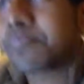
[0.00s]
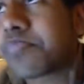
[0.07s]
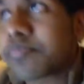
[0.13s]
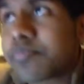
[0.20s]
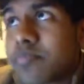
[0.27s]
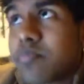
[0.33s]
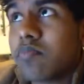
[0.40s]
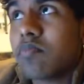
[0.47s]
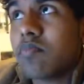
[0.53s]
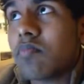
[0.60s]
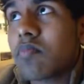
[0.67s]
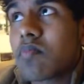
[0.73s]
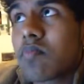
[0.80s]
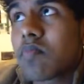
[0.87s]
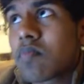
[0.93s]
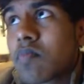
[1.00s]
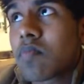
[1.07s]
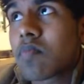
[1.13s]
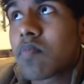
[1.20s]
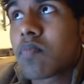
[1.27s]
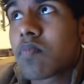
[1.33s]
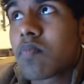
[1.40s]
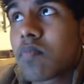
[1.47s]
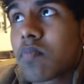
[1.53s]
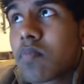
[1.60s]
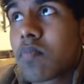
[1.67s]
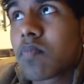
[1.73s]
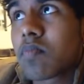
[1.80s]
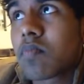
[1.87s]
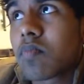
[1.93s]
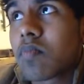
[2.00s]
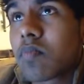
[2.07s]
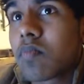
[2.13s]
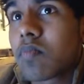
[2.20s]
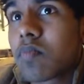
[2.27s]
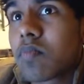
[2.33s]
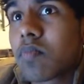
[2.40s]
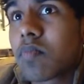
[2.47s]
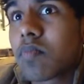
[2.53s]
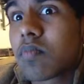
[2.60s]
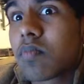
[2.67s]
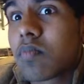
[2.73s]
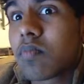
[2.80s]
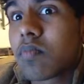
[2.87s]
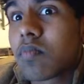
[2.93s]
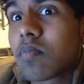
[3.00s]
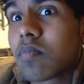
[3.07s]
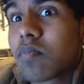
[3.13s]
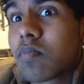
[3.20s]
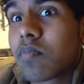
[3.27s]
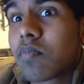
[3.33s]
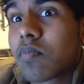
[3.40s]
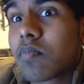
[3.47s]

No one is speaking in this clip.